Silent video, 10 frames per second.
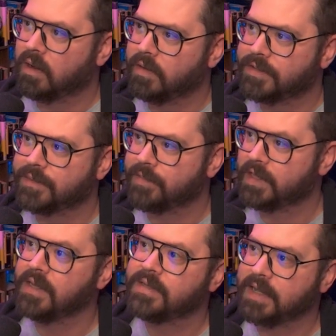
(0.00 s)
on some
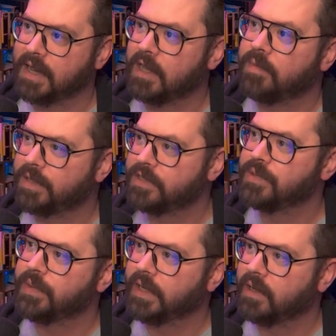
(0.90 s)
things that I could be
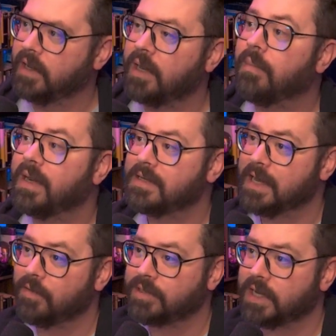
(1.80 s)
doing in my
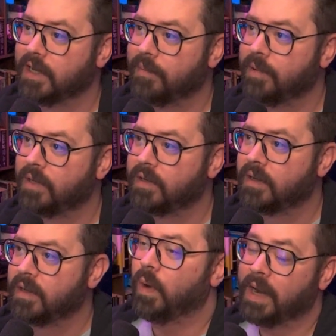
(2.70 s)
downtime
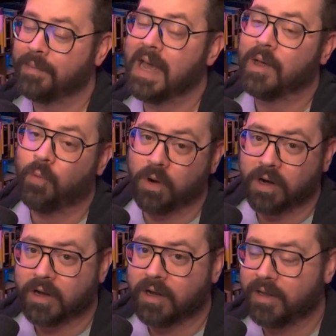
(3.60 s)
when I'm not at
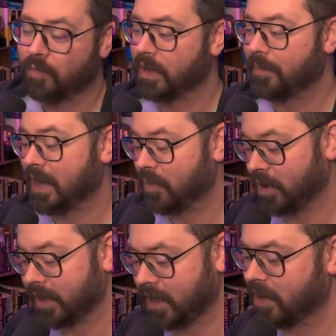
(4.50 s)
work and when I'm not
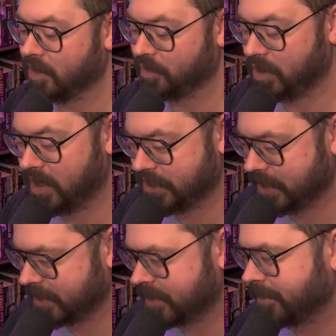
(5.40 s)
working on other
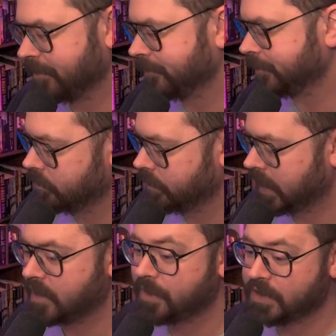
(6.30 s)
projects,
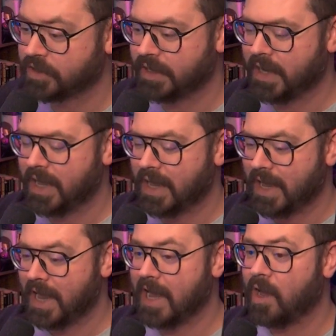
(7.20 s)
and especially
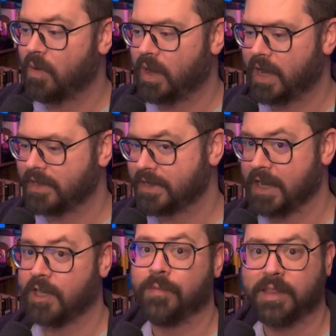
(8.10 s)
how I
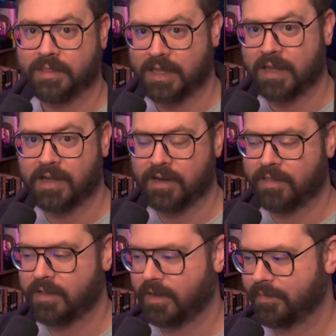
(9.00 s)
document that kind
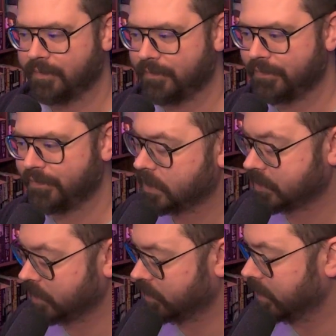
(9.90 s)
of thing.
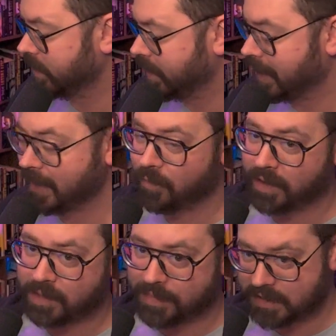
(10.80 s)
So, highly
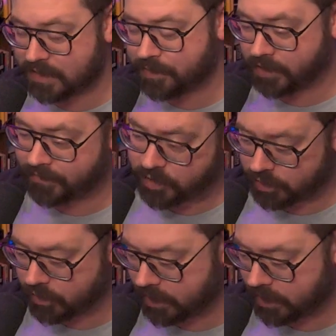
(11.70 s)
recommend this book if you're a